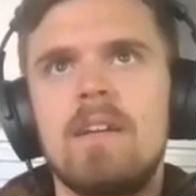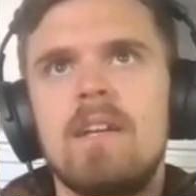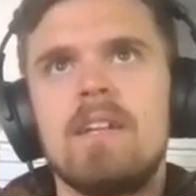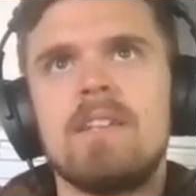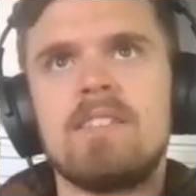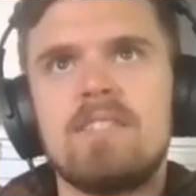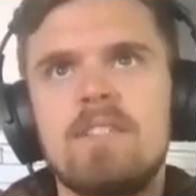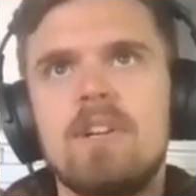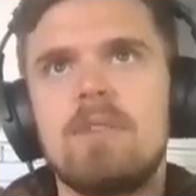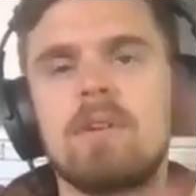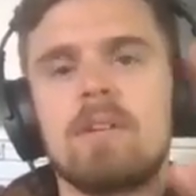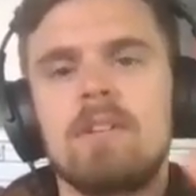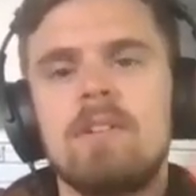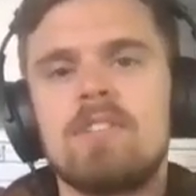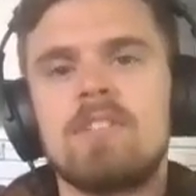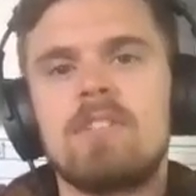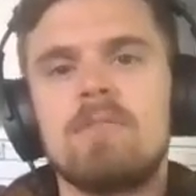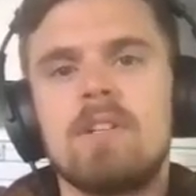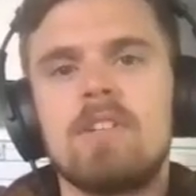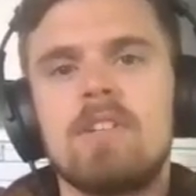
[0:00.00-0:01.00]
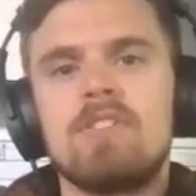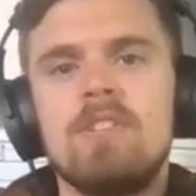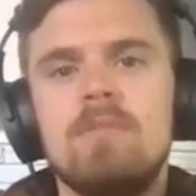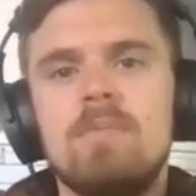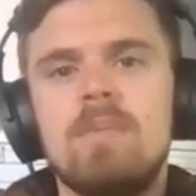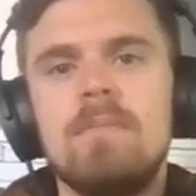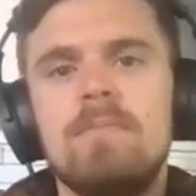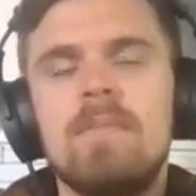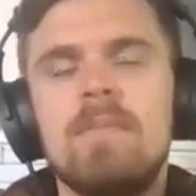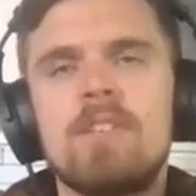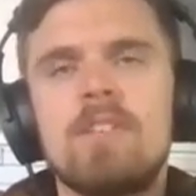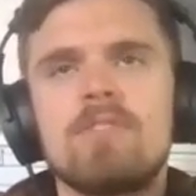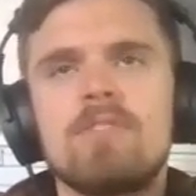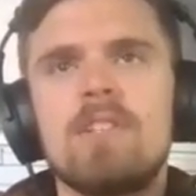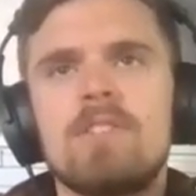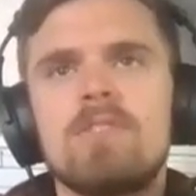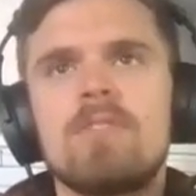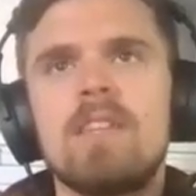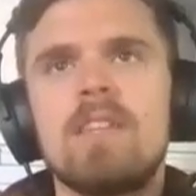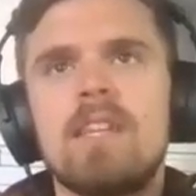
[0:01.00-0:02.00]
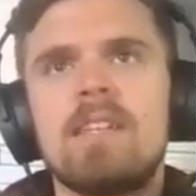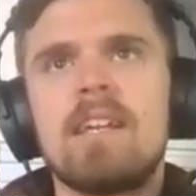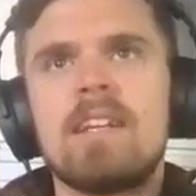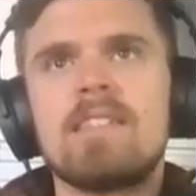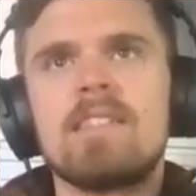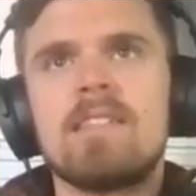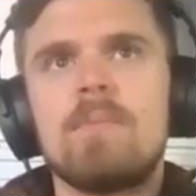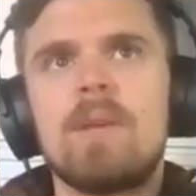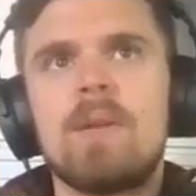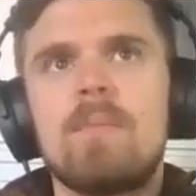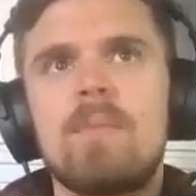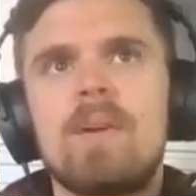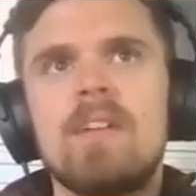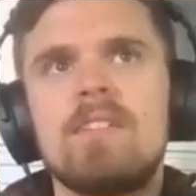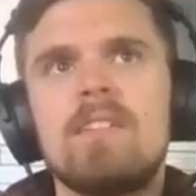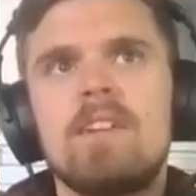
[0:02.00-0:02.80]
it's nowhere close to what it should be. So I think that's something to pay